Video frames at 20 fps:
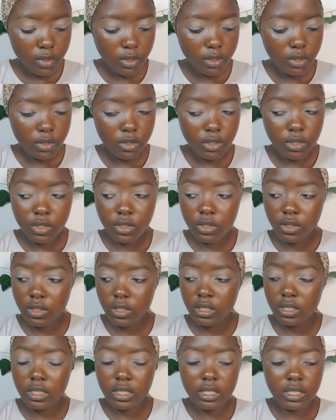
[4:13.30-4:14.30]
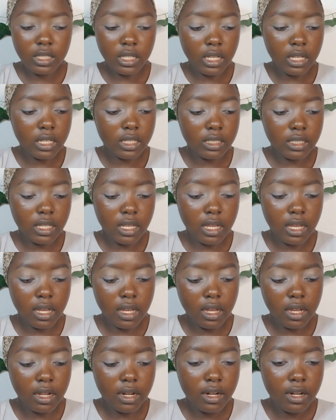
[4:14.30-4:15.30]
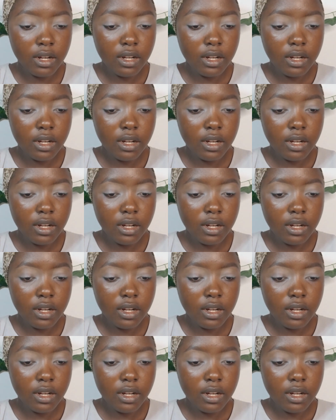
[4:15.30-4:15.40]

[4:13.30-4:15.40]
So she used this as her